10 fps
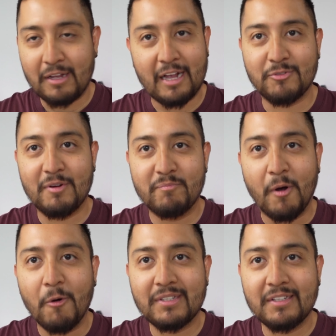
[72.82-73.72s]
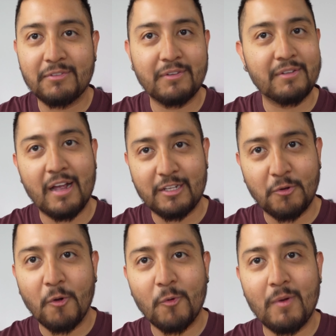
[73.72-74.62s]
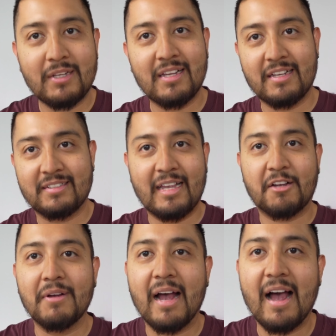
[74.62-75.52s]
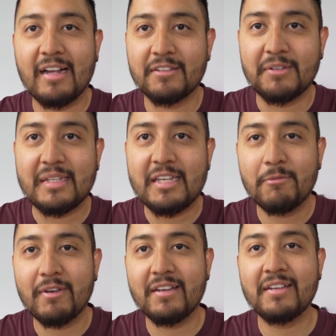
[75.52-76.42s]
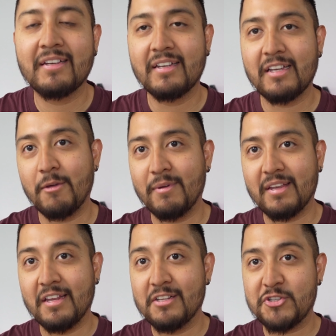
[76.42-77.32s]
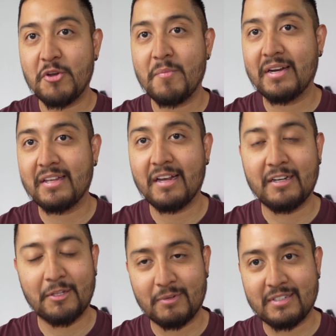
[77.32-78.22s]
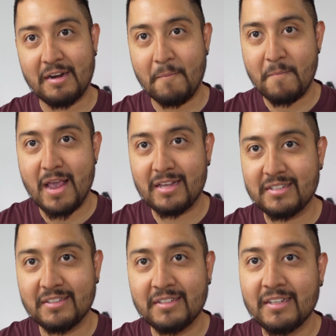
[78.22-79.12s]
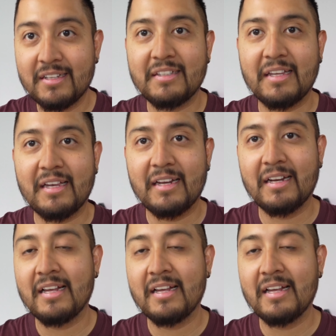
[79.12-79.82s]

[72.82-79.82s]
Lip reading: actually bought it, as always, as second hand on eBay here in Germany, and it was an amazing deal.